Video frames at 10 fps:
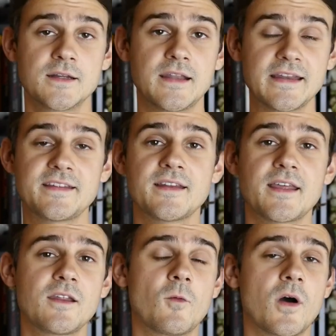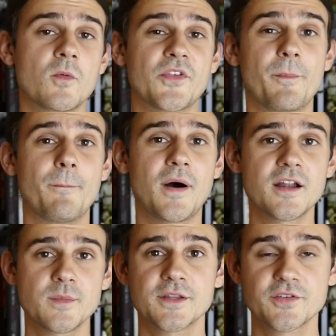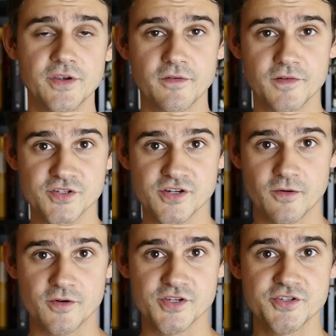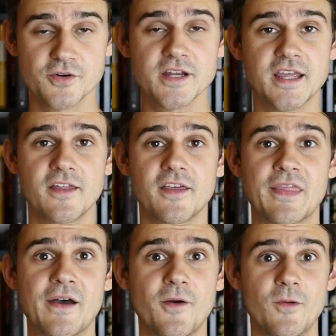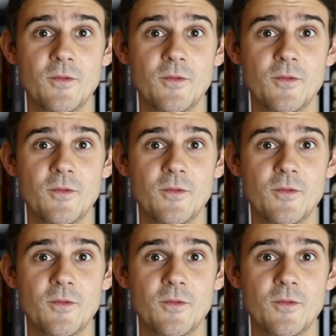1991 was a monumental year for Star Wars storytelling though,